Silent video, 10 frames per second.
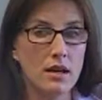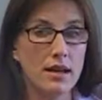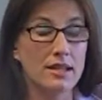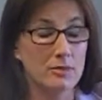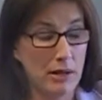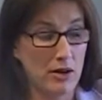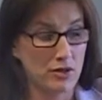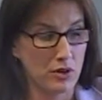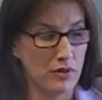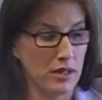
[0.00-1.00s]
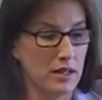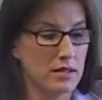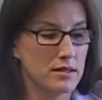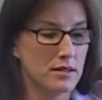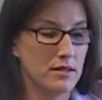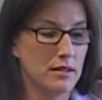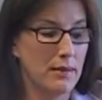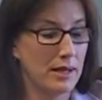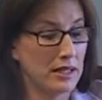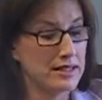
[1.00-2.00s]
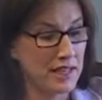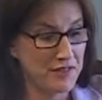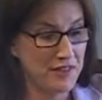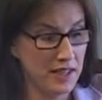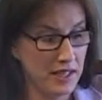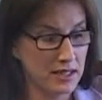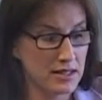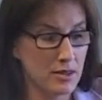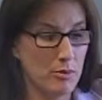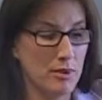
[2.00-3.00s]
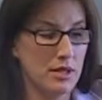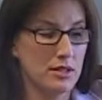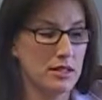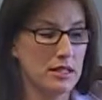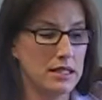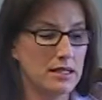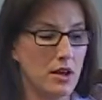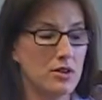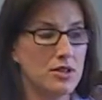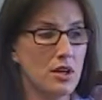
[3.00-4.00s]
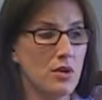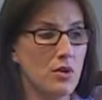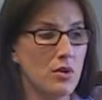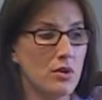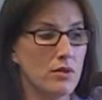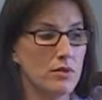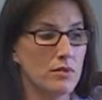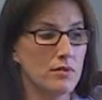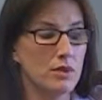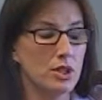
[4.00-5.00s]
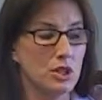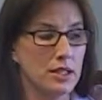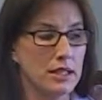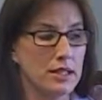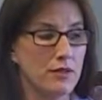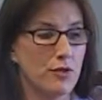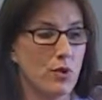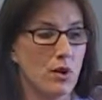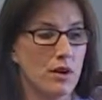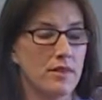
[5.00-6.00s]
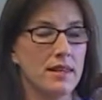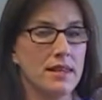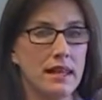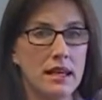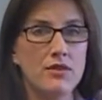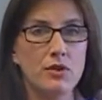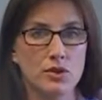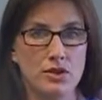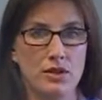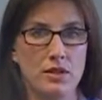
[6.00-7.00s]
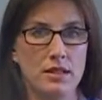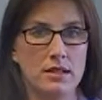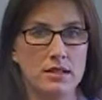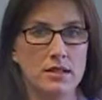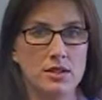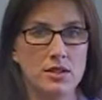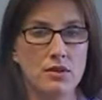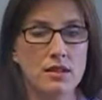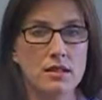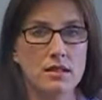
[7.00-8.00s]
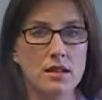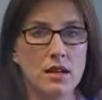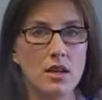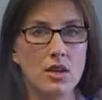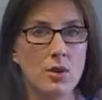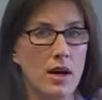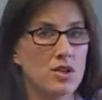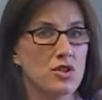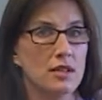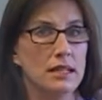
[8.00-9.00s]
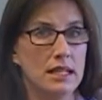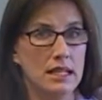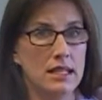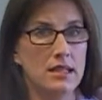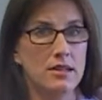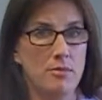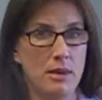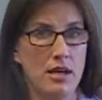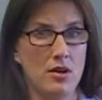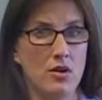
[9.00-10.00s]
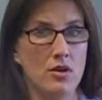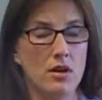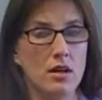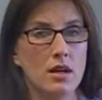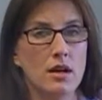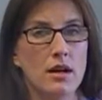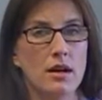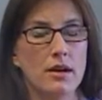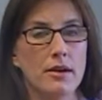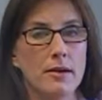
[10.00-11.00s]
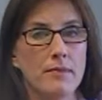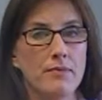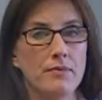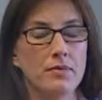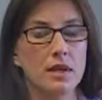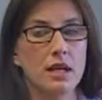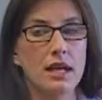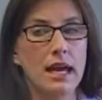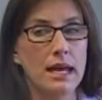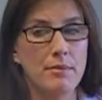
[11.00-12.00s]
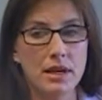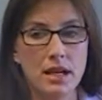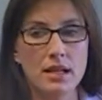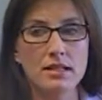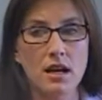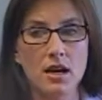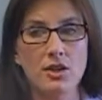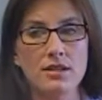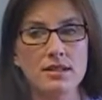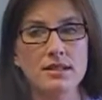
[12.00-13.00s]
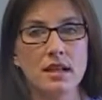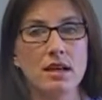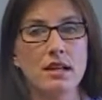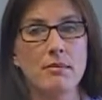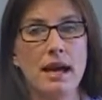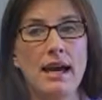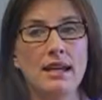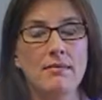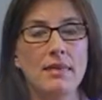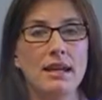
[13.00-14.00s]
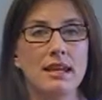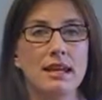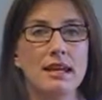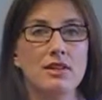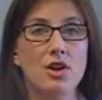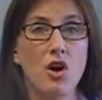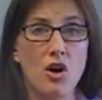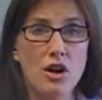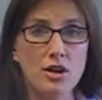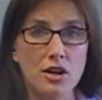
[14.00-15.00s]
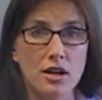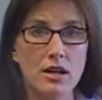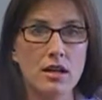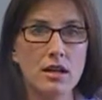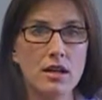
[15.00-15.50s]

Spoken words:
expound on this. I'm not going to say fix, but it's also good for the needful students, the students who actually need the Pell. And because Congress is cutting back and making it harder,